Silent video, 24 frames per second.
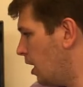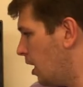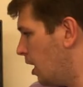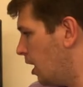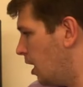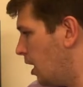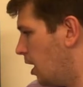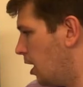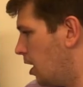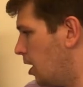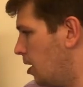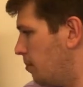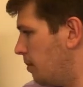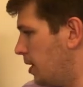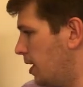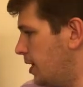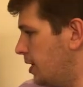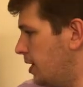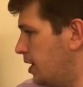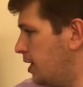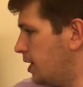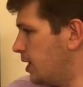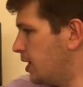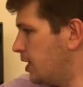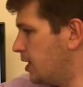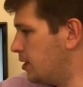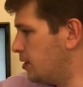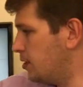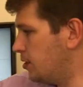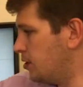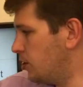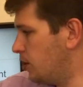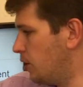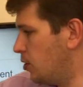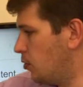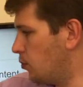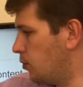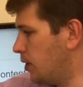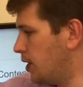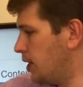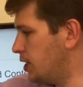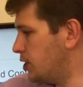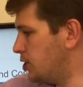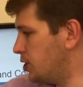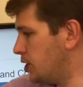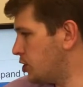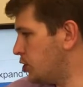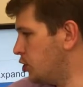And then again,
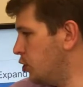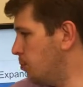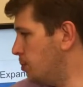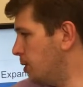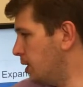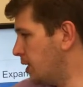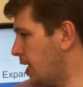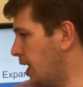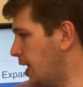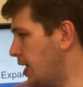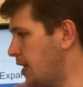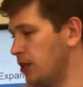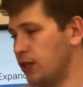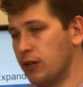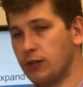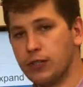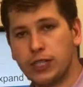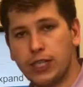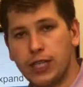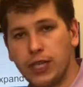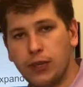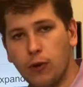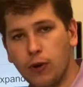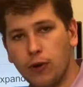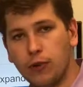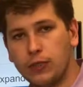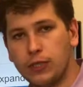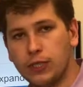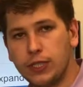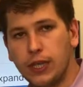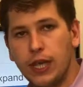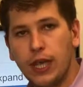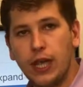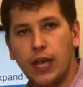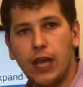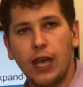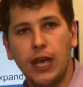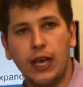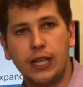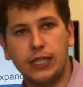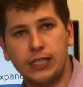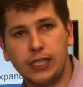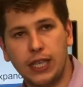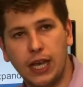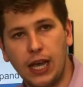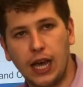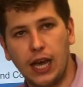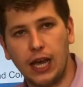really just duplicating those keywords.
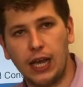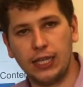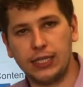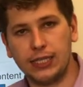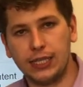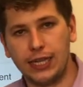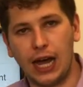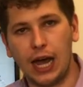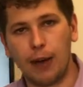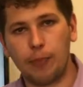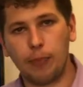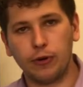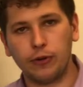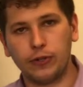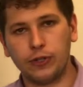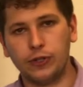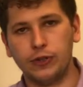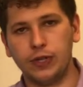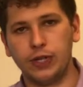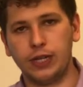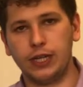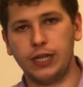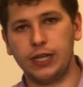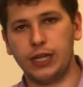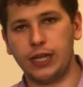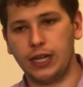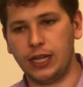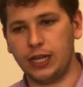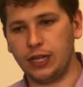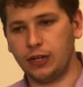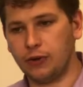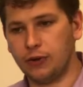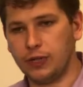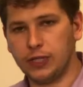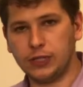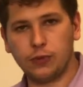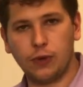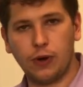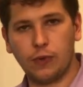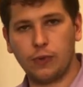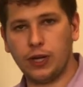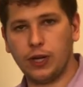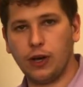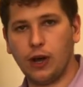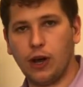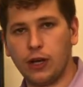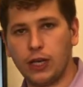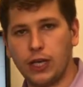It's an opportunity to increase what
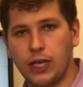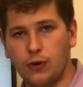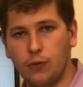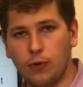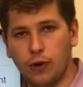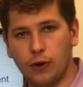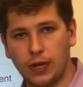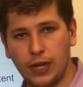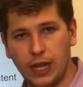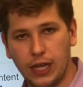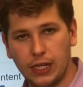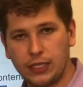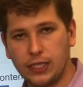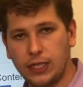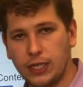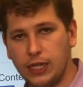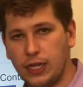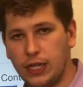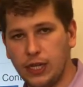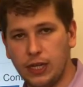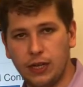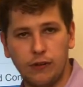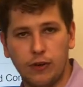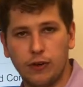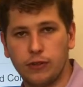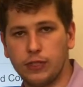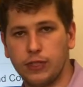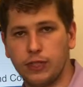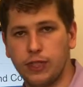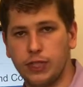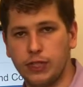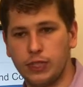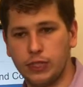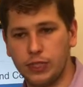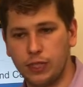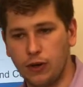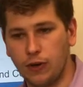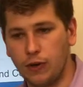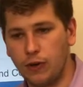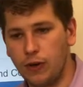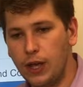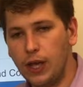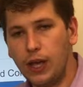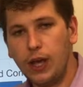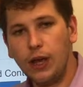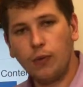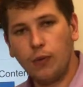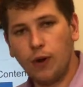we call keyword density and diversity. So
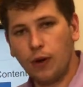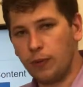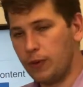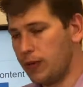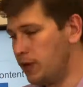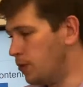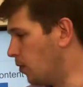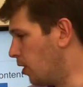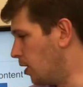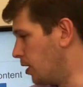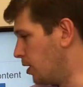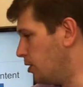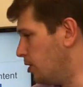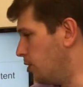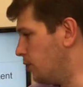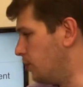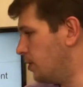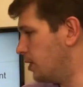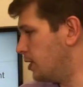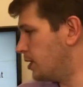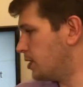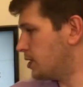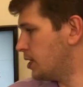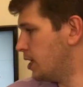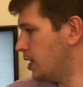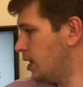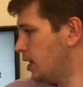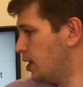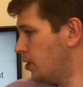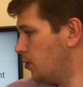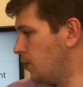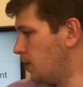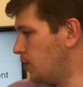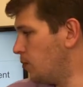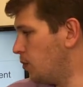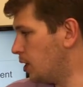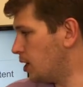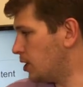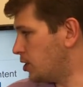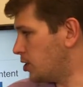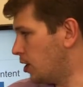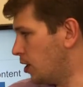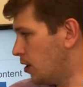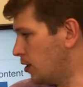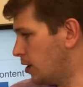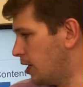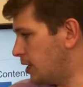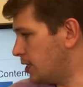what we want to do is we want to
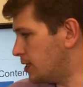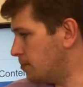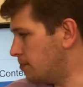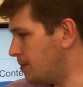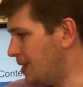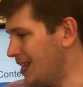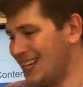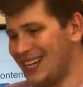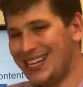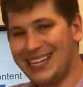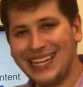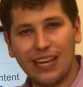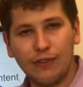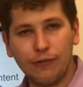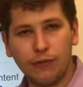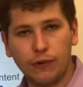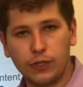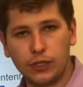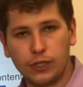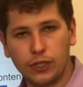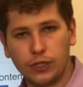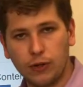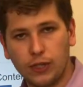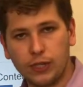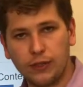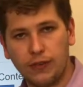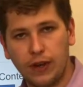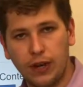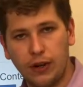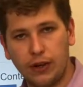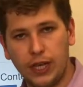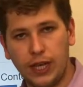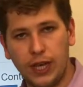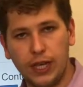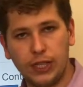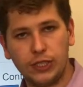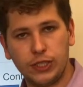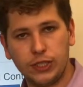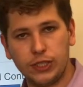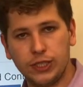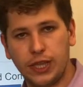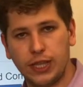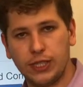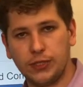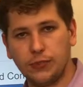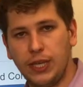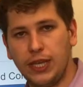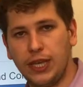target as many different search variations
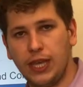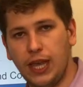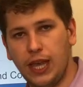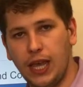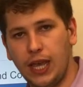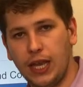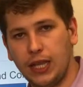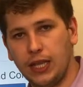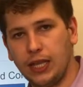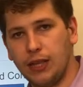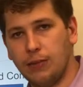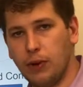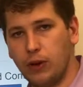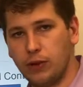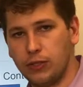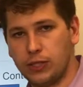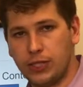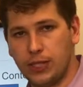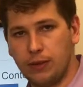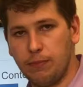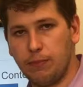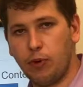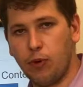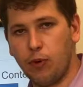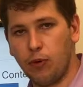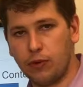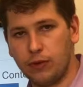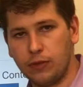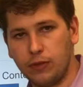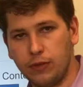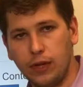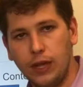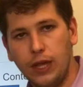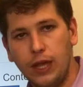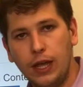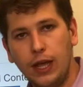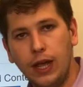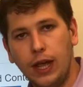as we can in the most important